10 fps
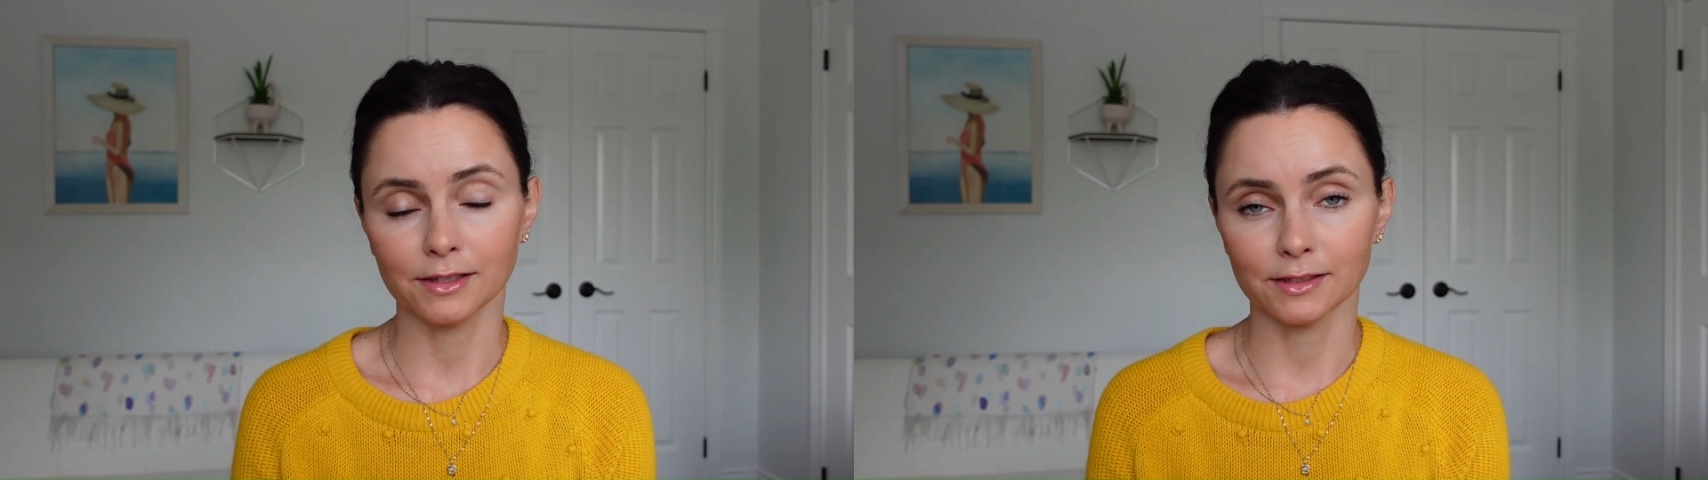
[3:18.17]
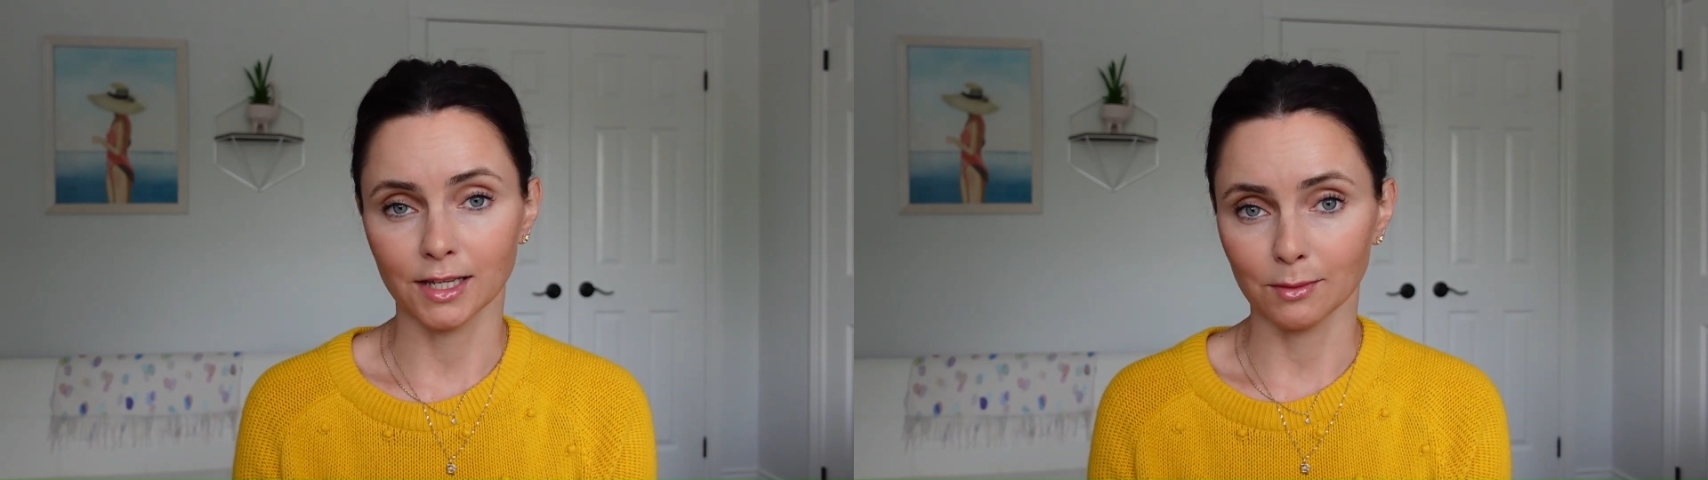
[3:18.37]

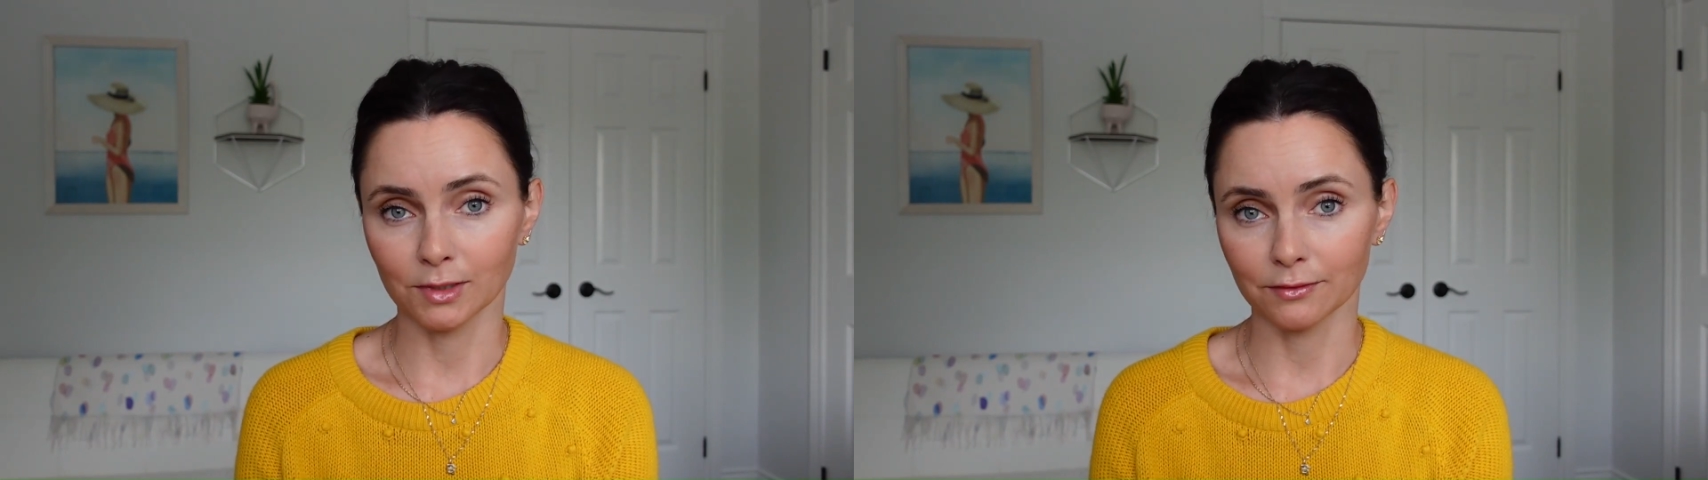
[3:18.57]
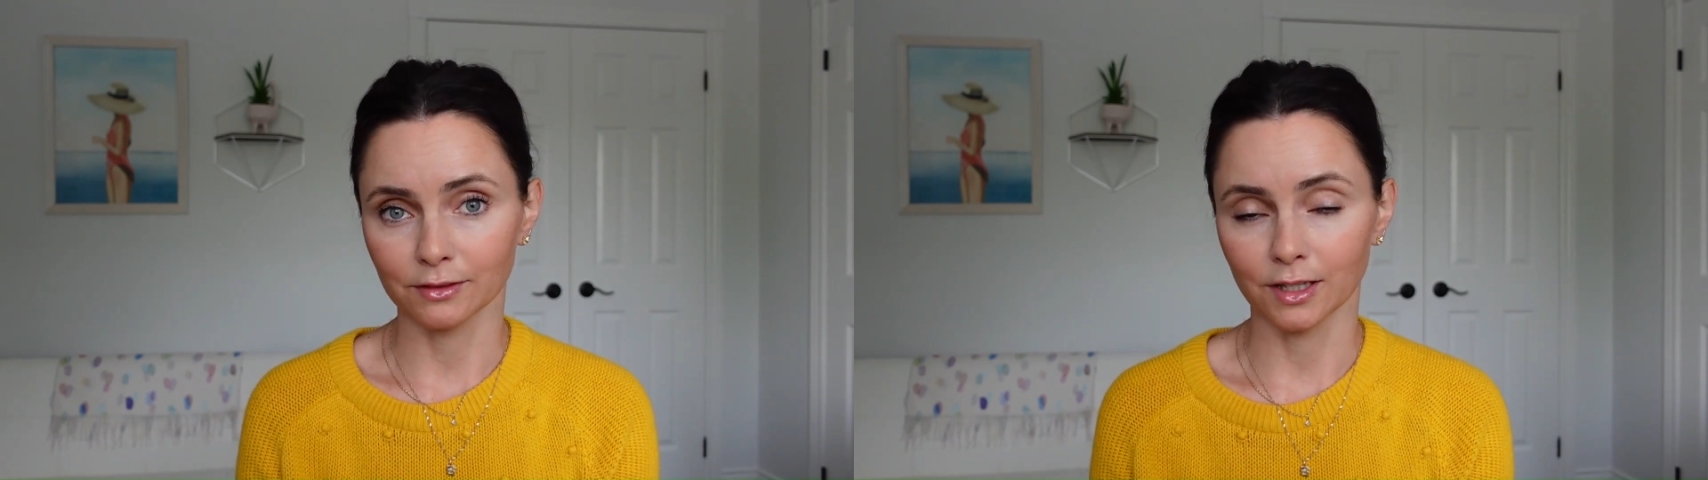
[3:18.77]
same
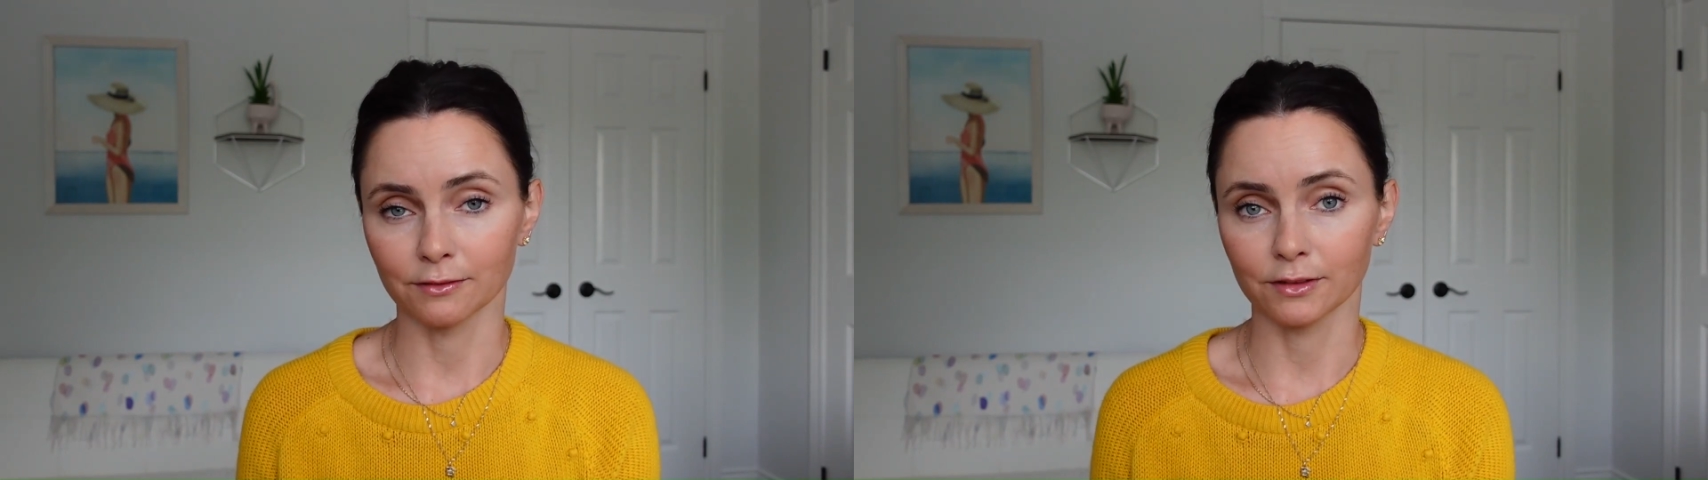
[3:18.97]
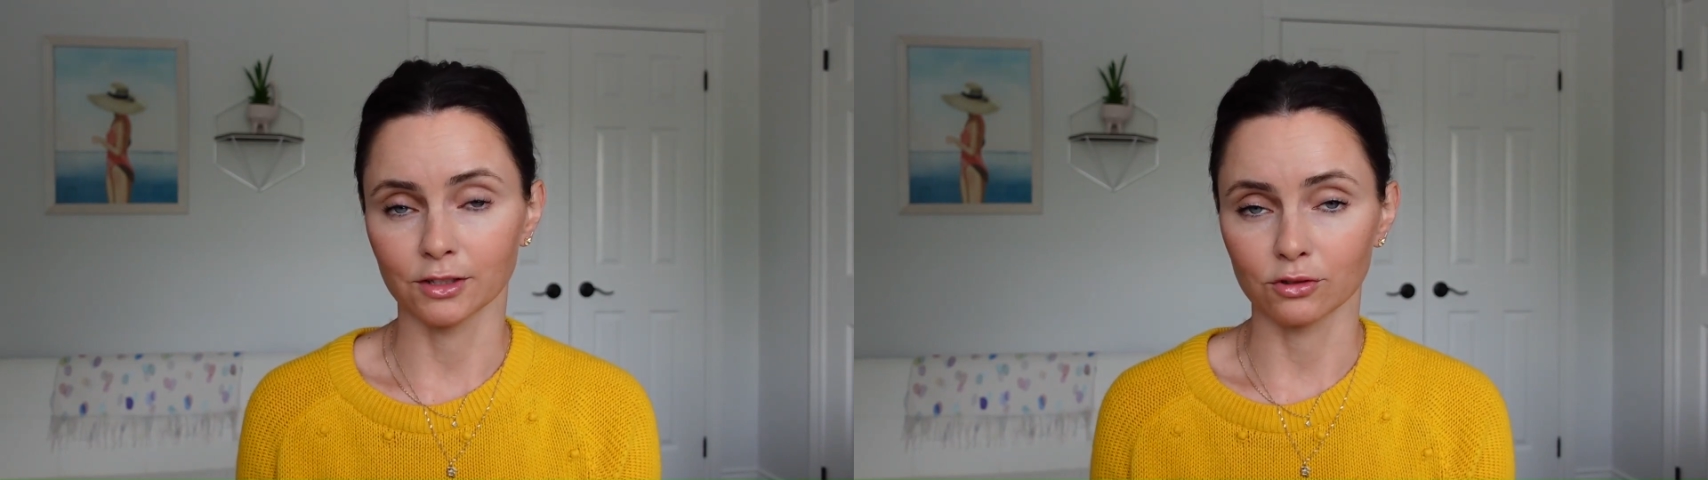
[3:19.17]
level
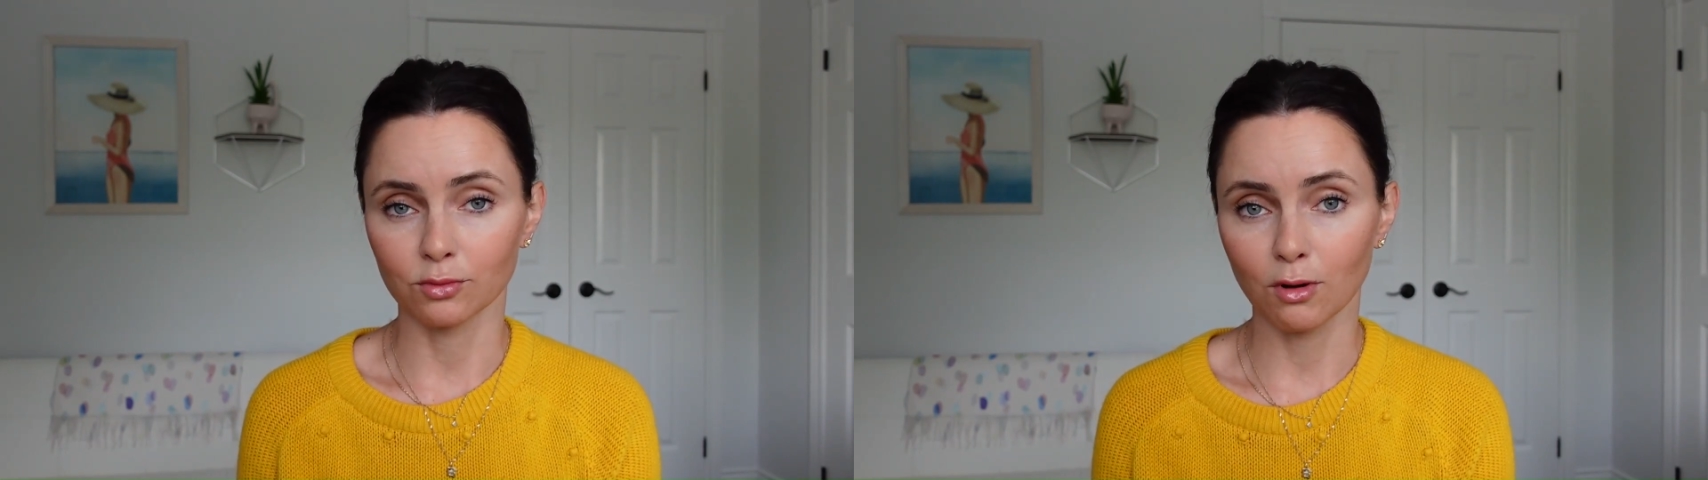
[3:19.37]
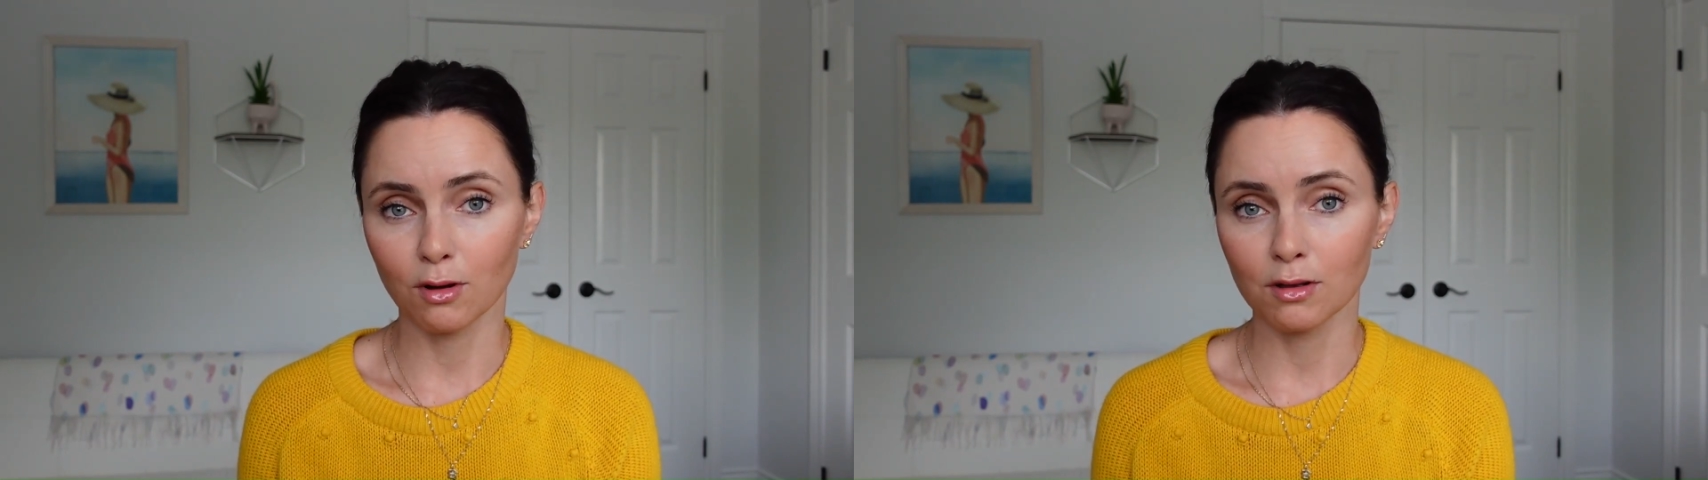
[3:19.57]
of
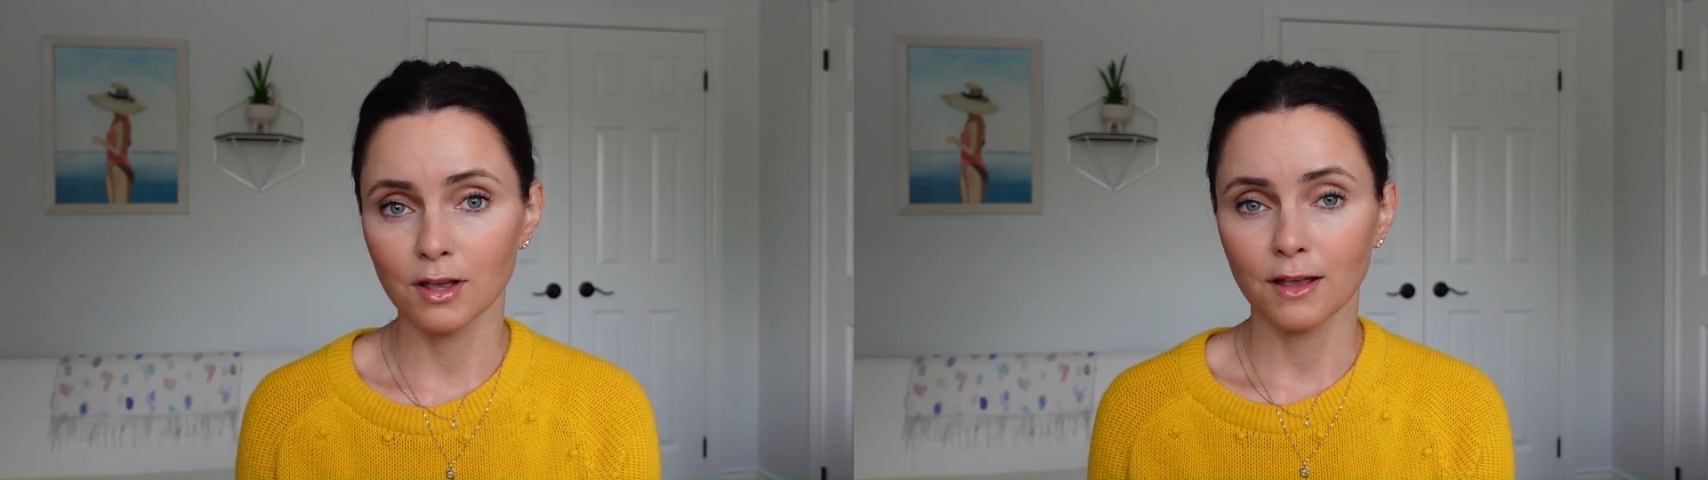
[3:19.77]
control,